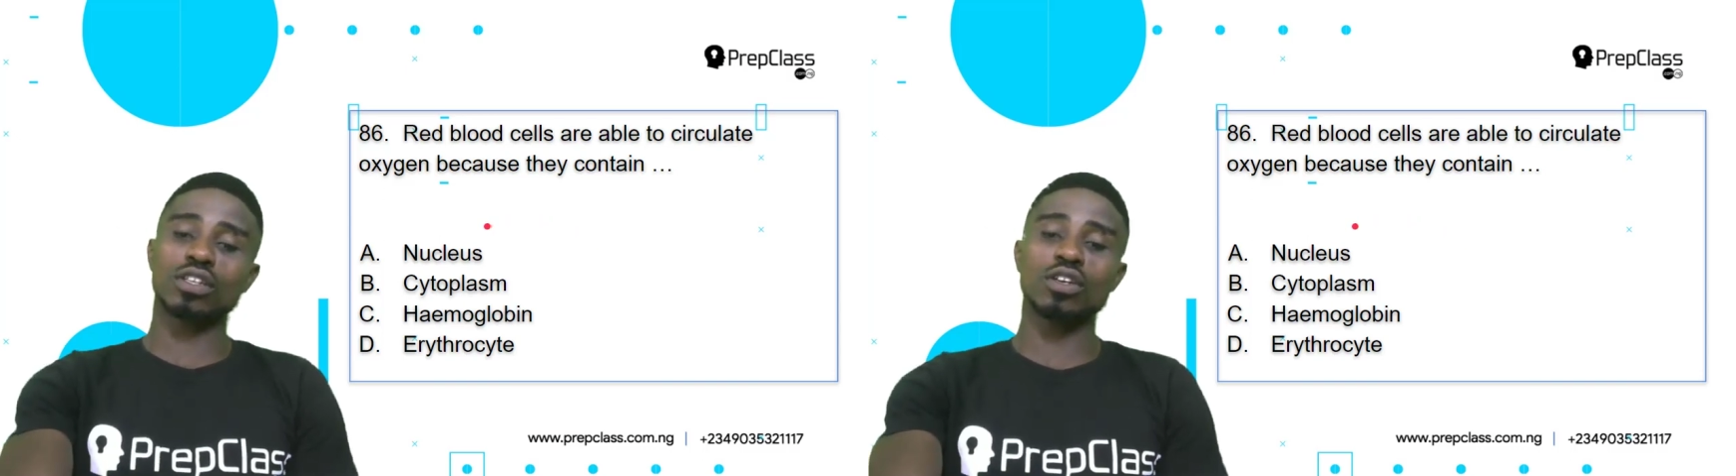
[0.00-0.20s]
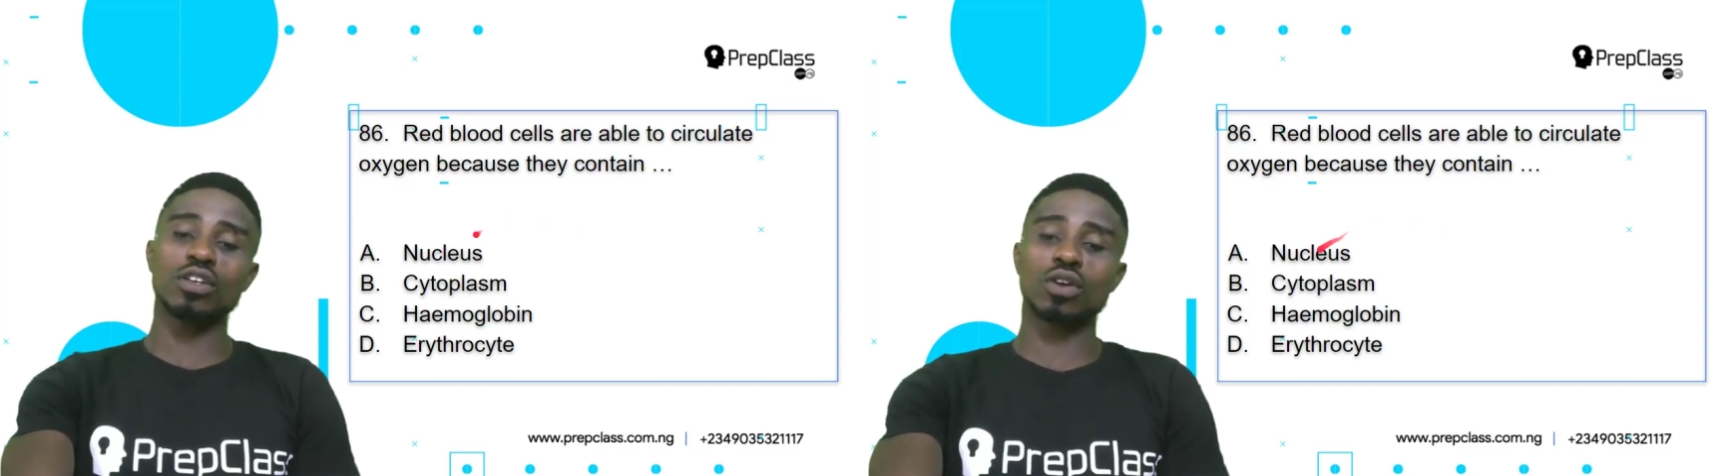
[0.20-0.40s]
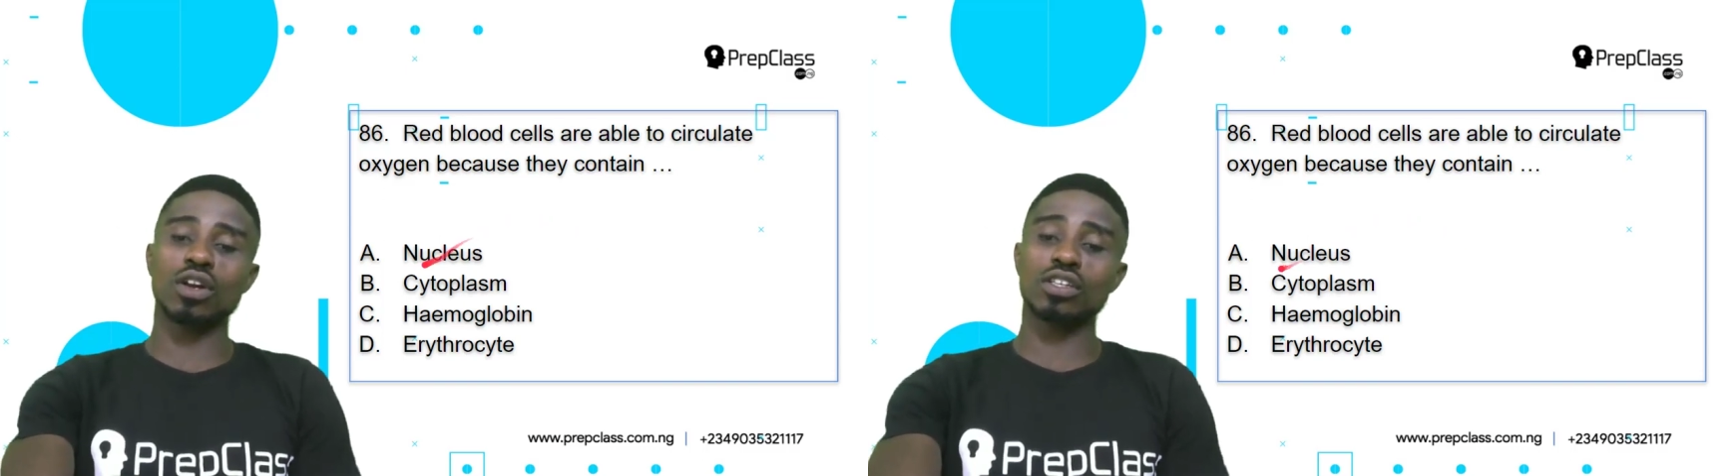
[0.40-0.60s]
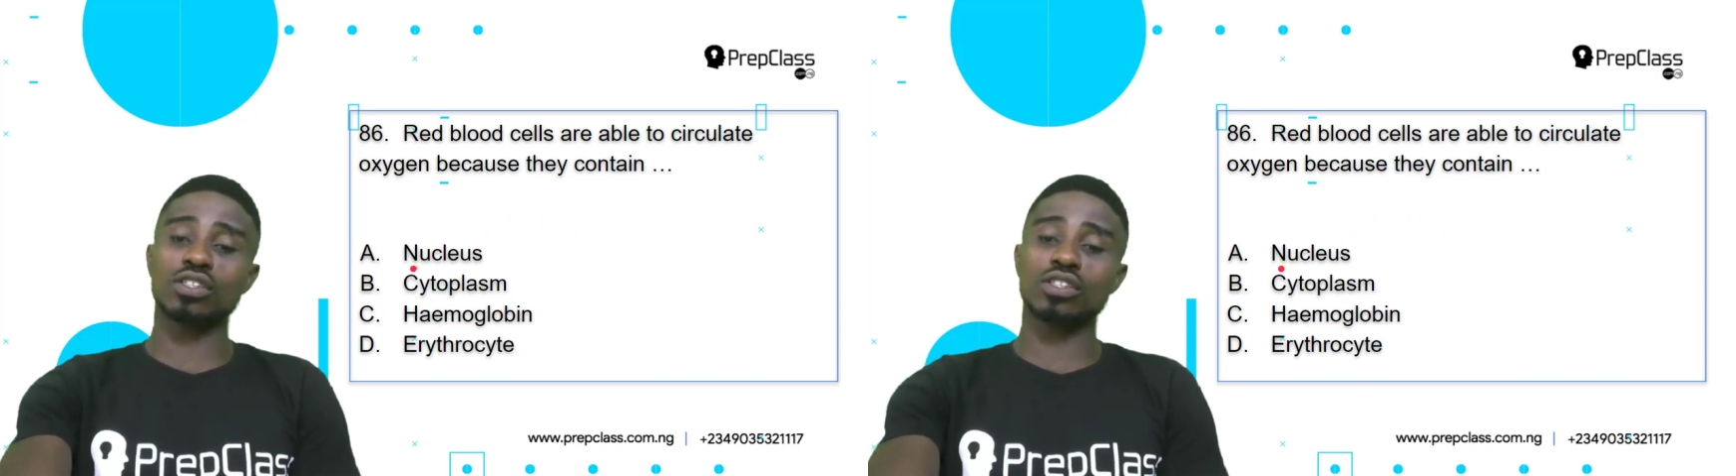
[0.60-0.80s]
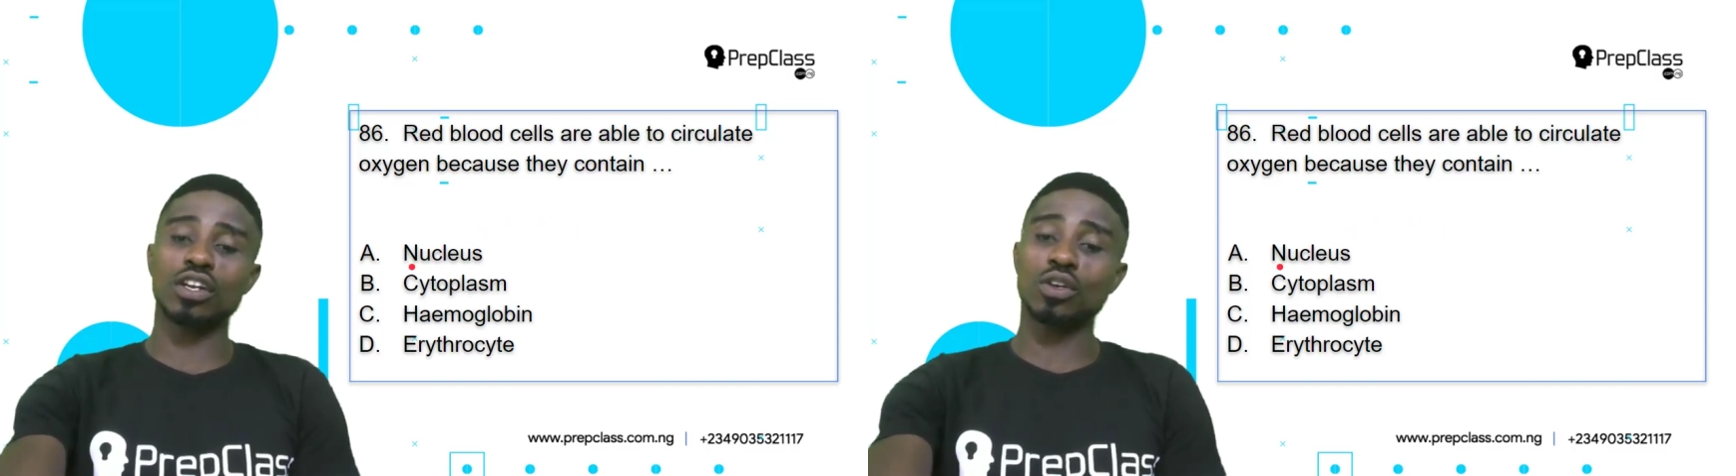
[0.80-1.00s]
the nucleus
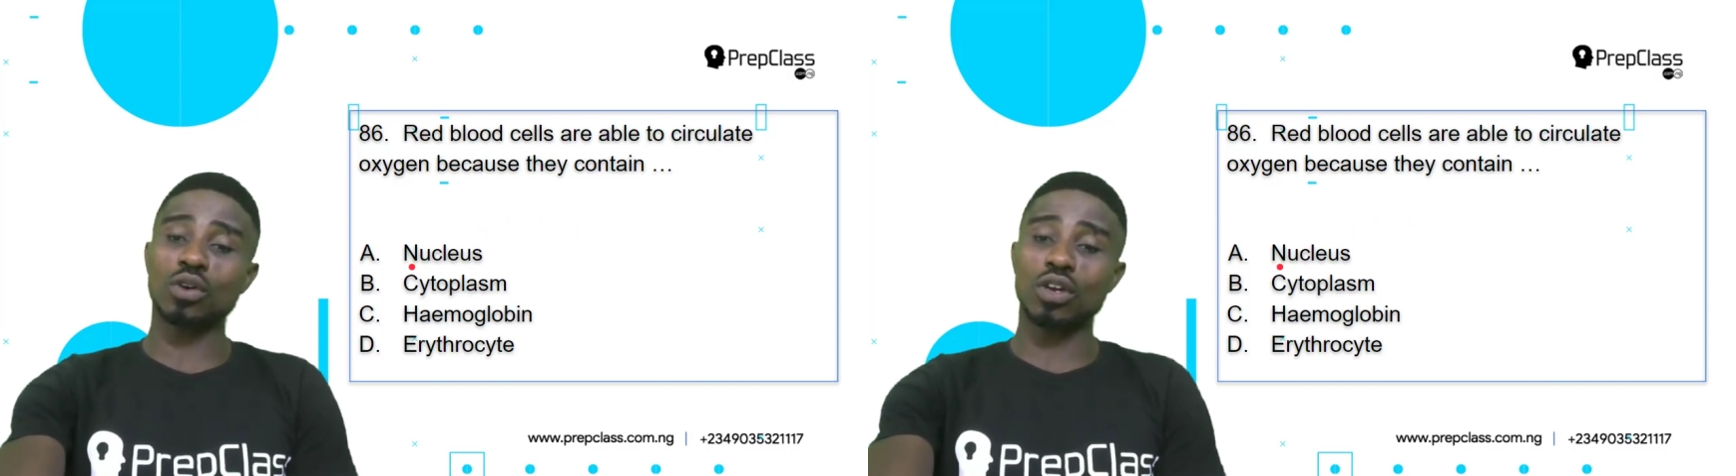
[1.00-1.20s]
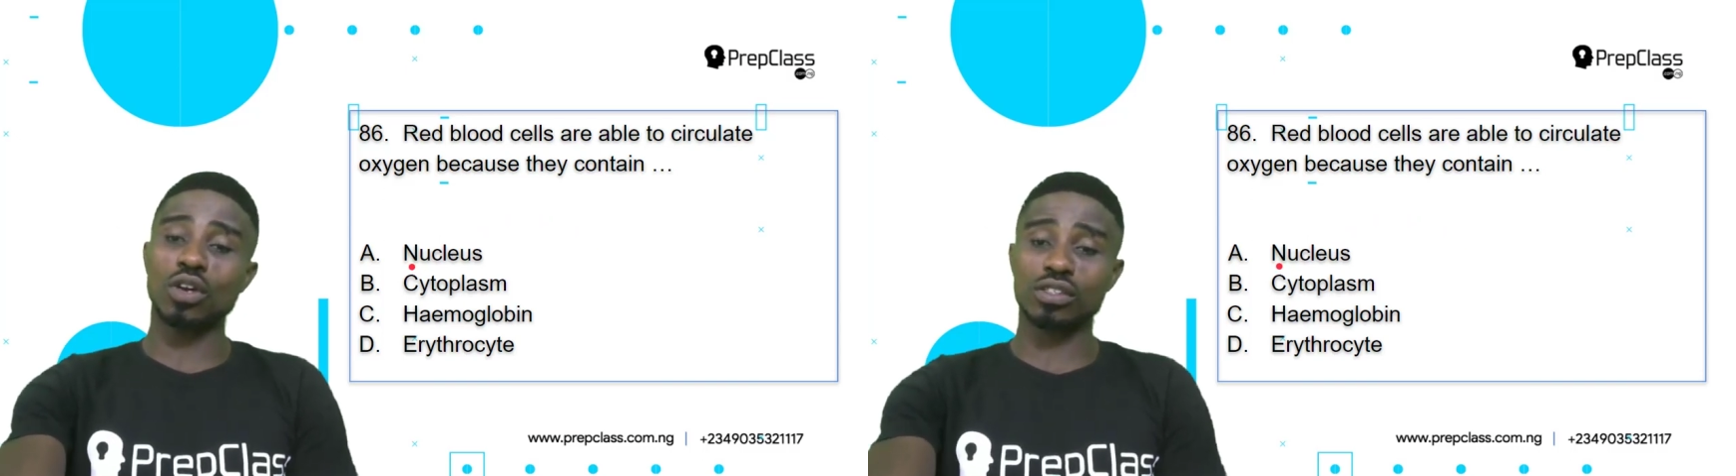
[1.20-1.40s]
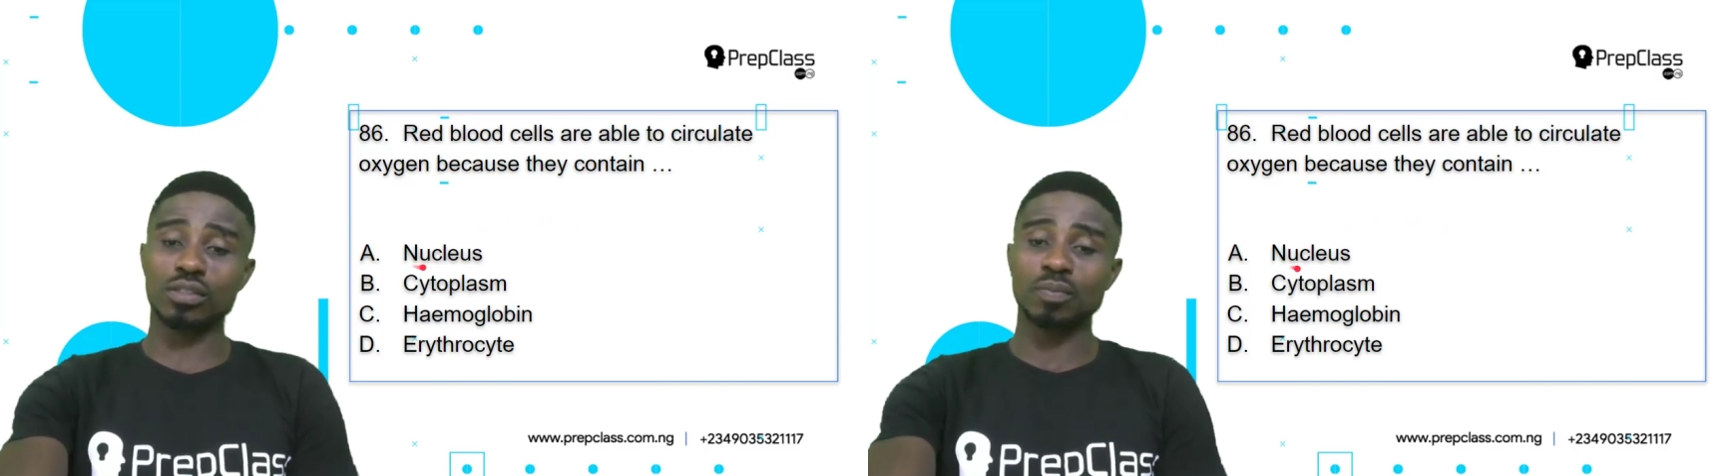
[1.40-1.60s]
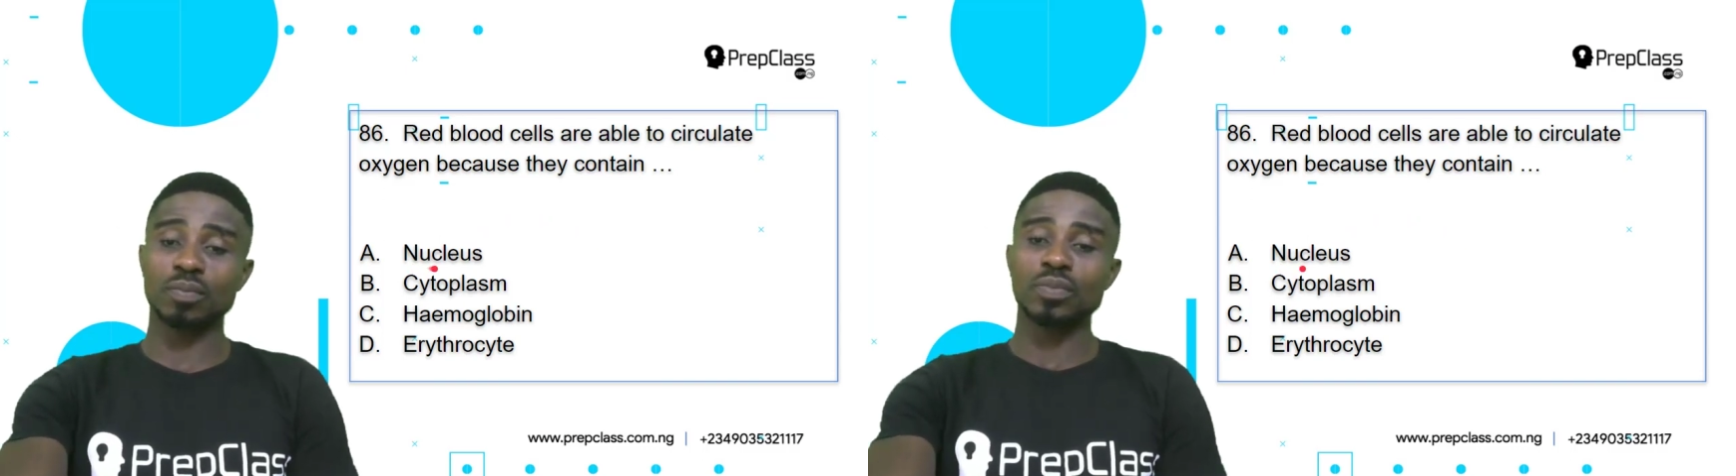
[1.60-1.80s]
is not the nucleus,